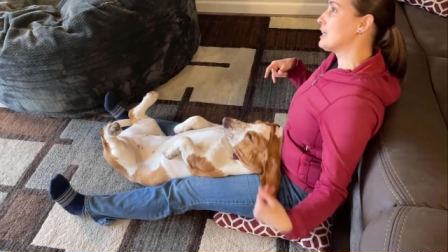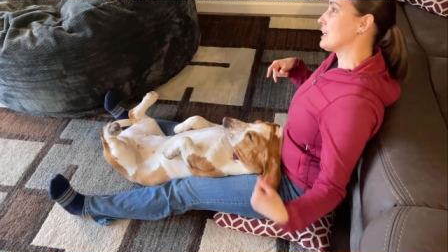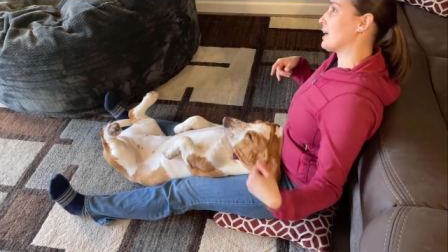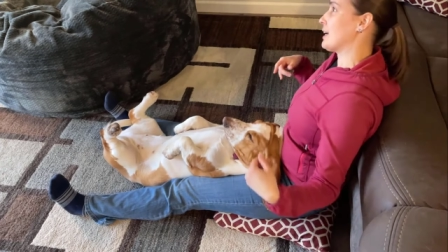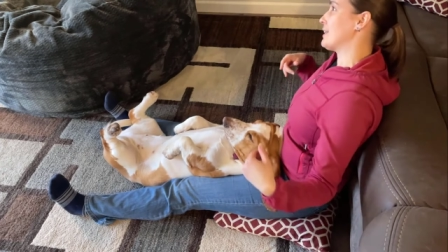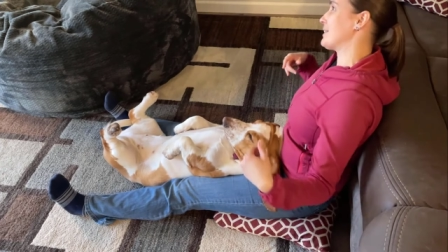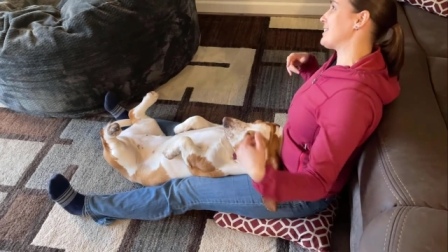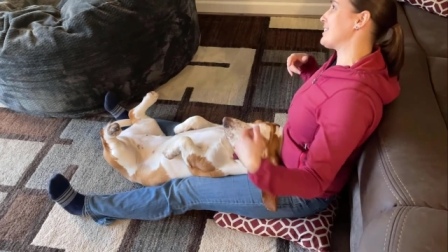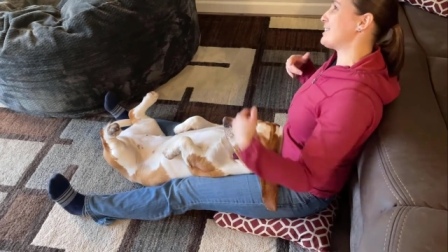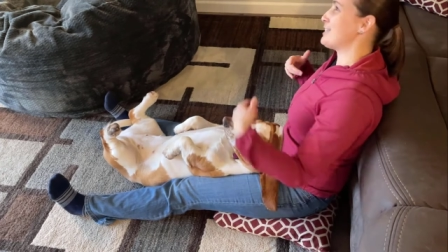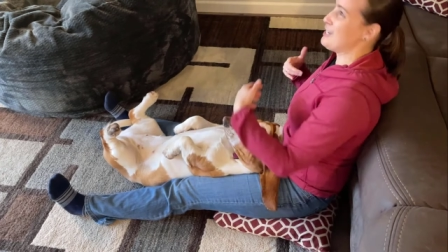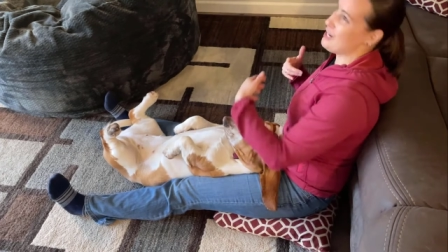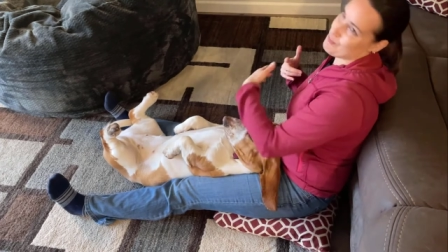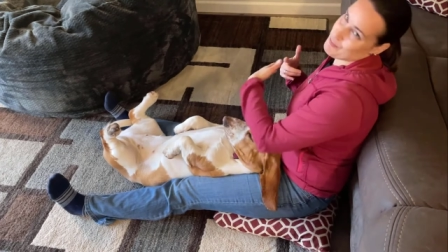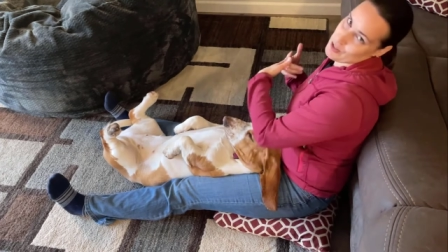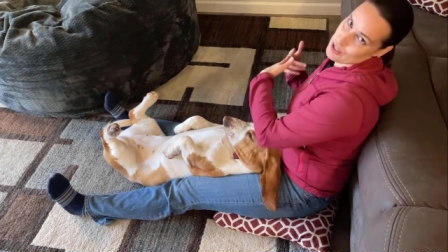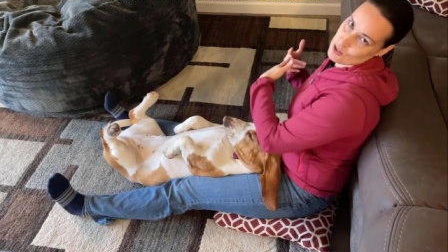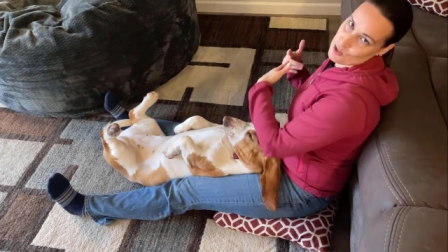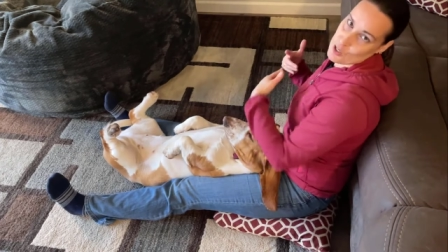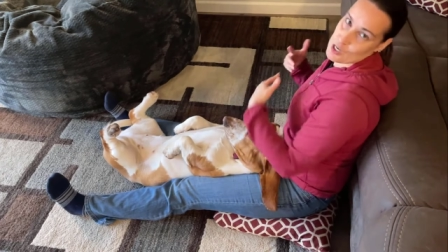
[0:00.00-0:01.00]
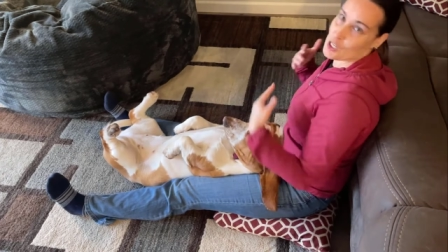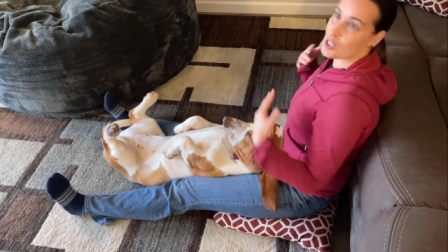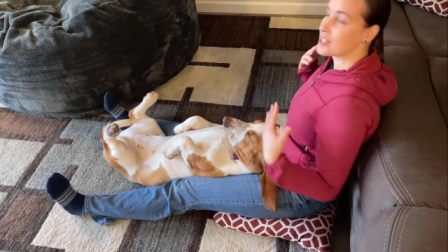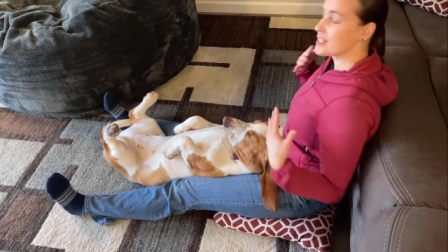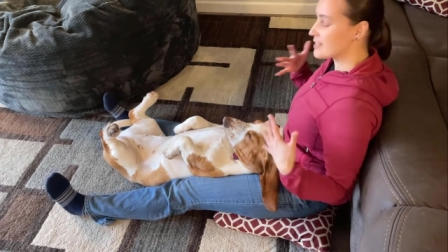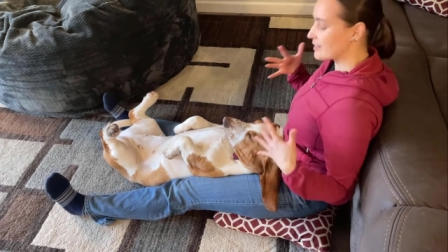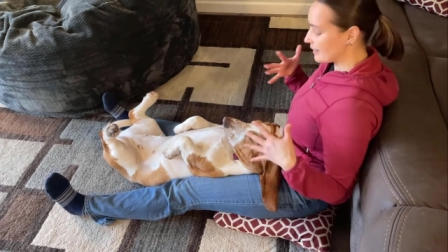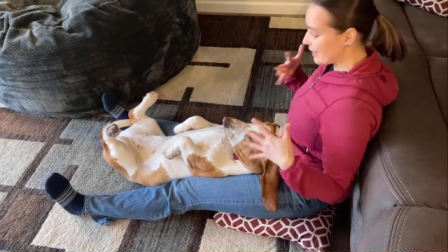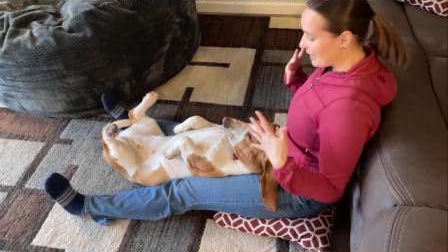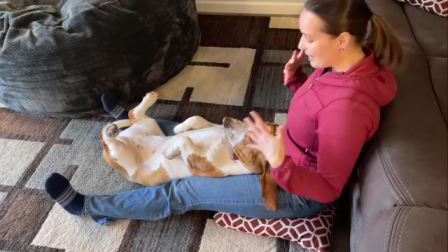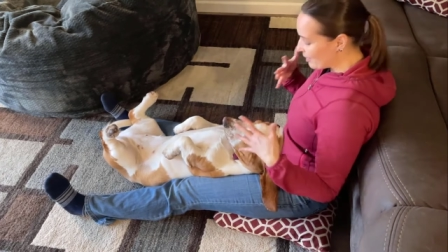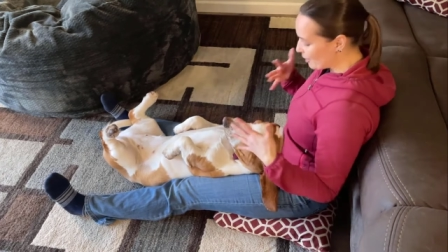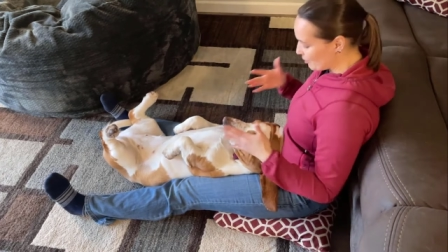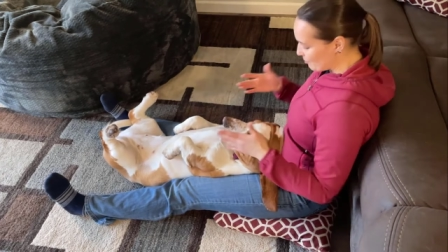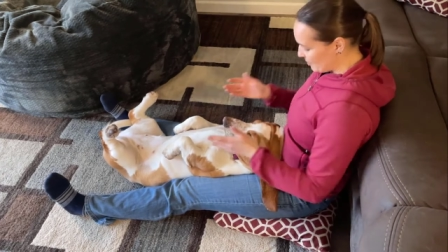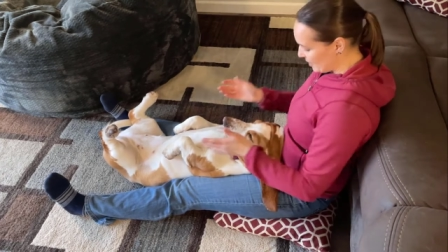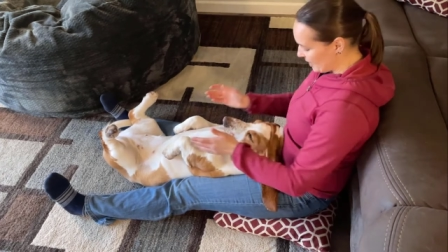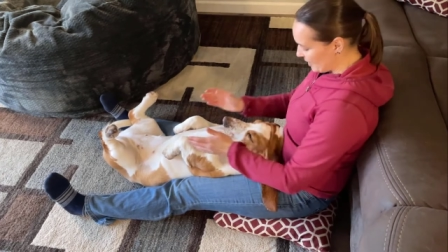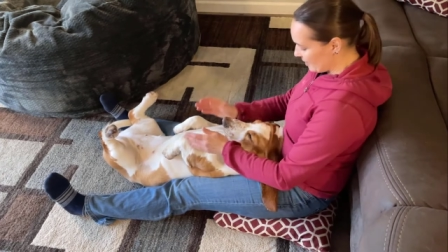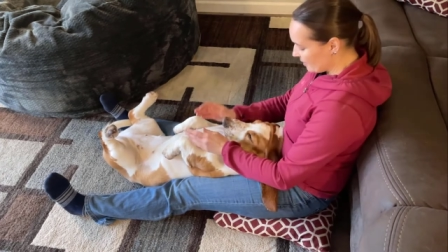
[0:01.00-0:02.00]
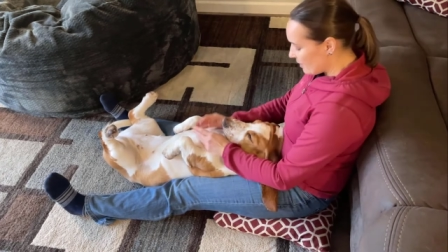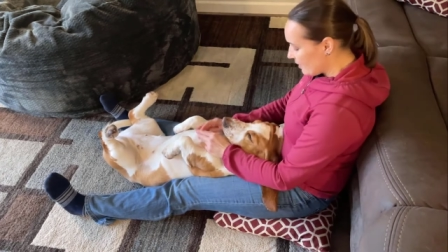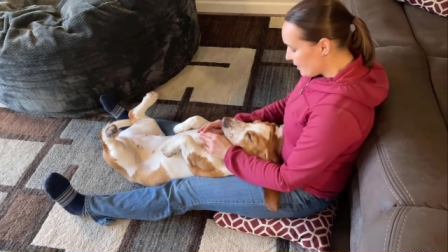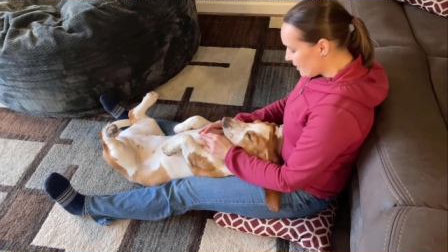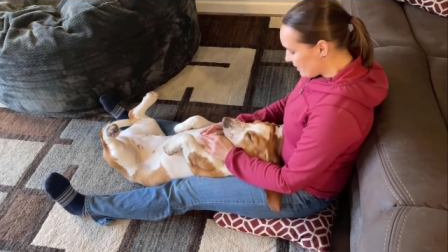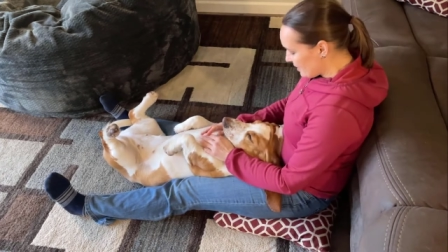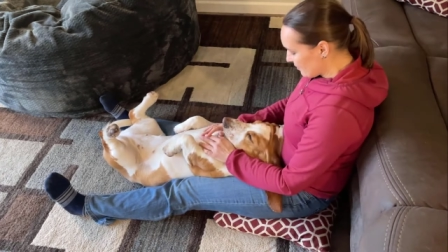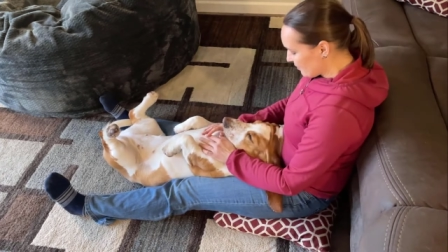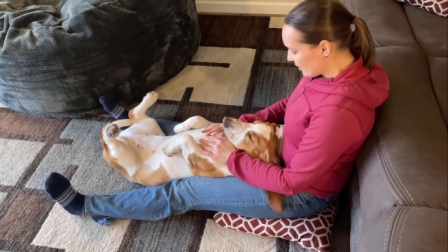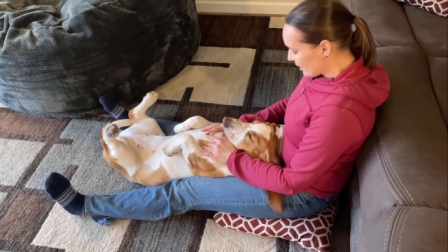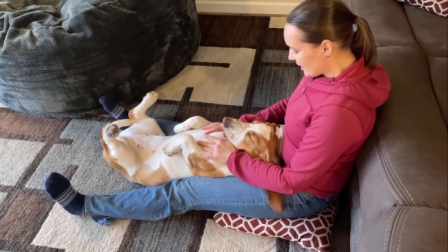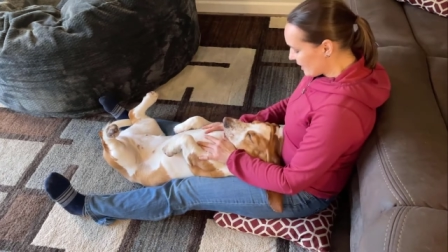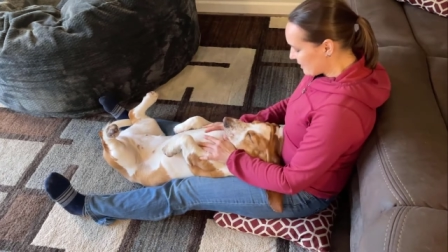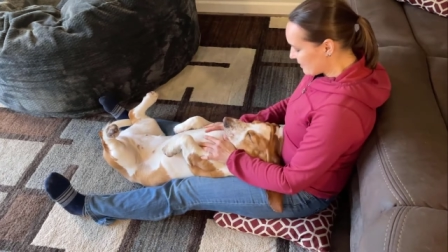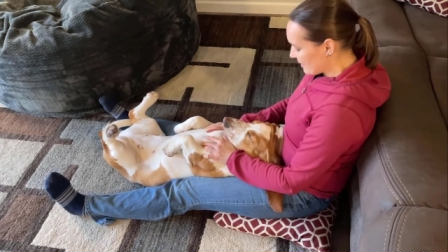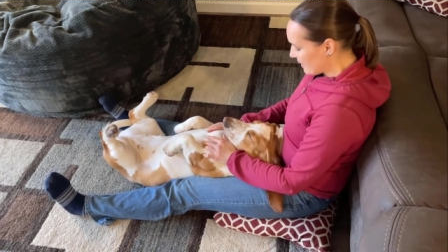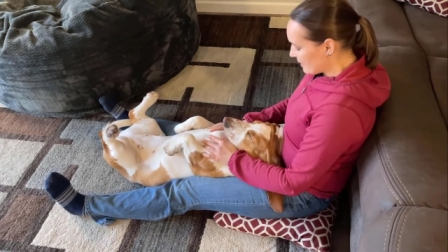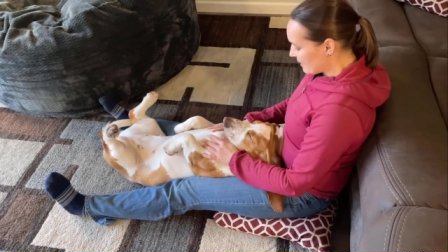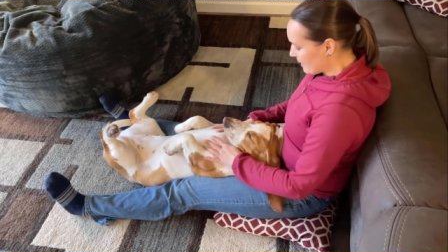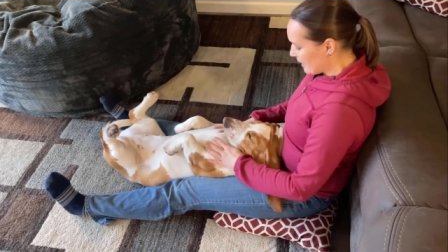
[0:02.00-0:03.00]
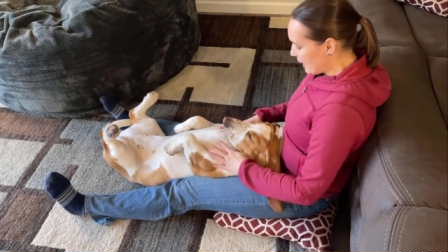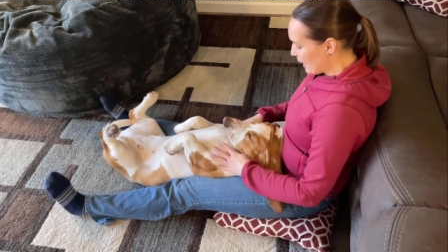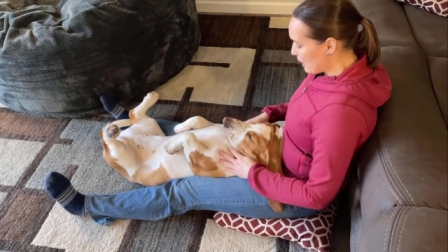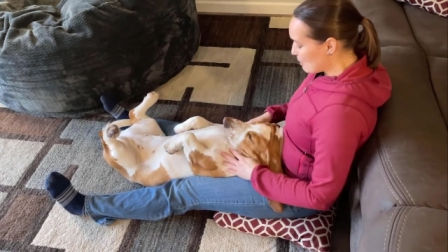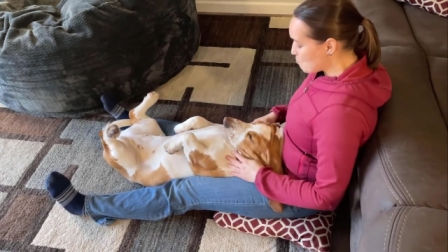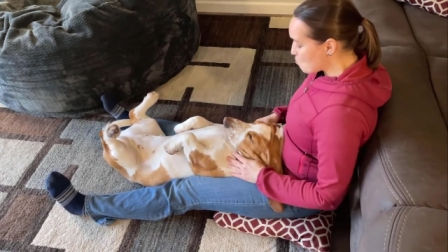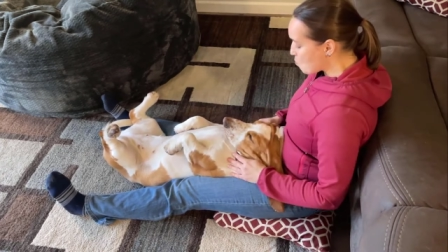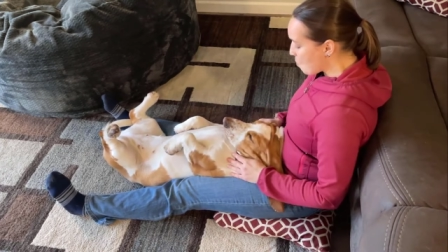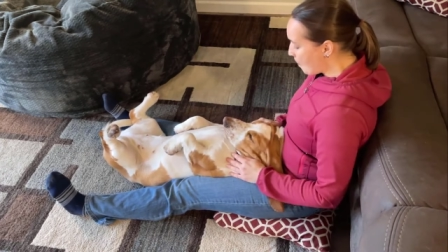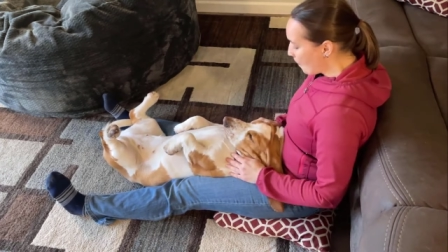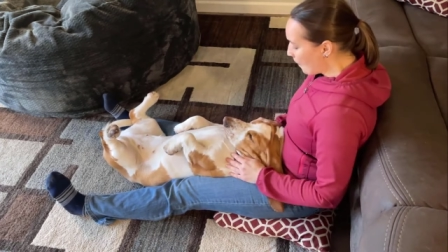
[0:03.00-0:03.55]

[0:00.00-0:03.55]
kind of step across, lay on me, different things like that.